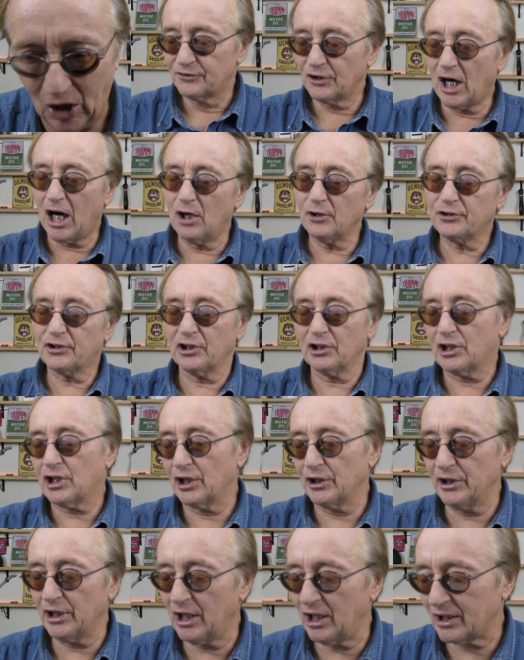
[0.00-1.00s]
Frozen
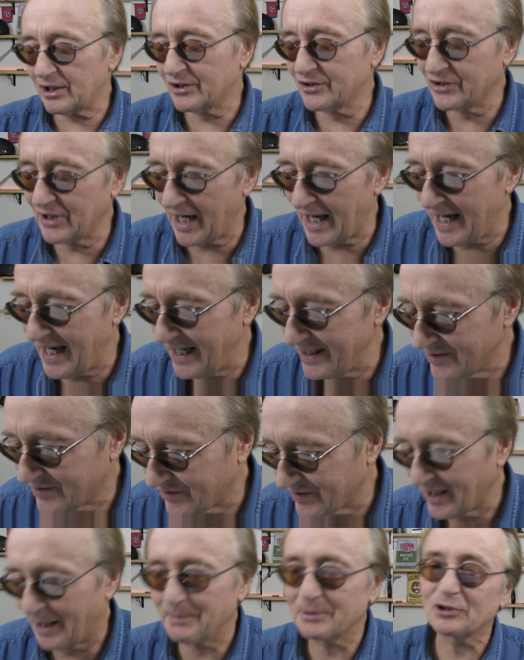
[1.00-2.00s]
Canuck
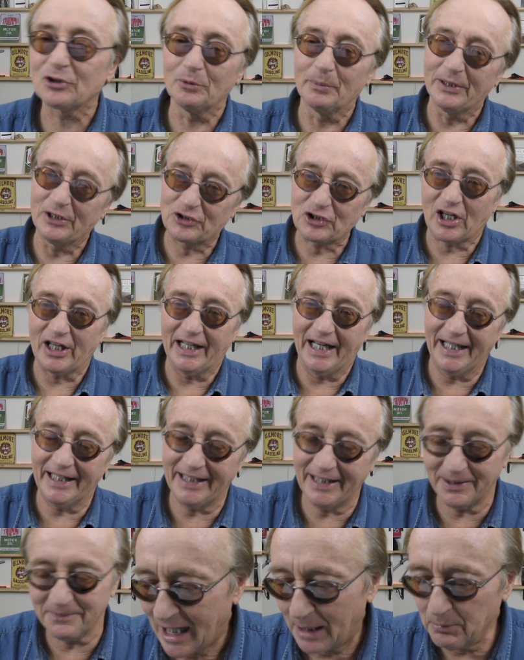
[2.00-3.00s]
says, I'm assuming he's a
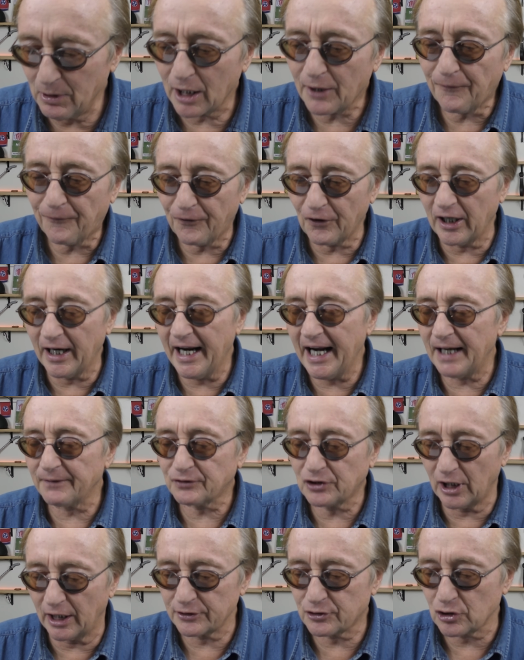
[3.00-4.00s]
Canadian, I'm looking for a half
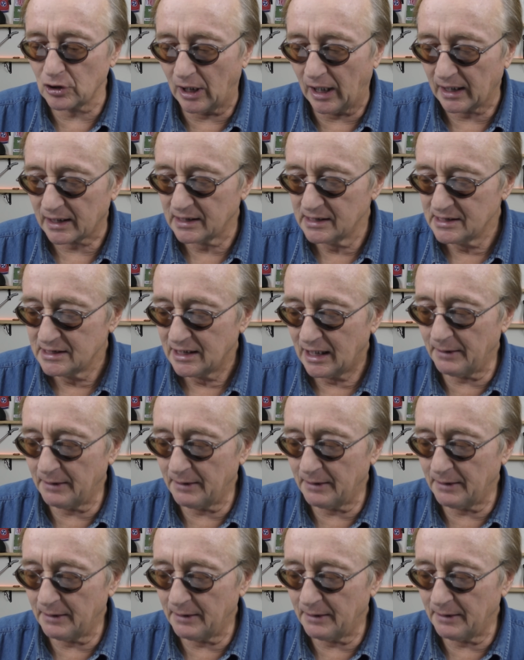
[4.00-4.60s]
ton truck.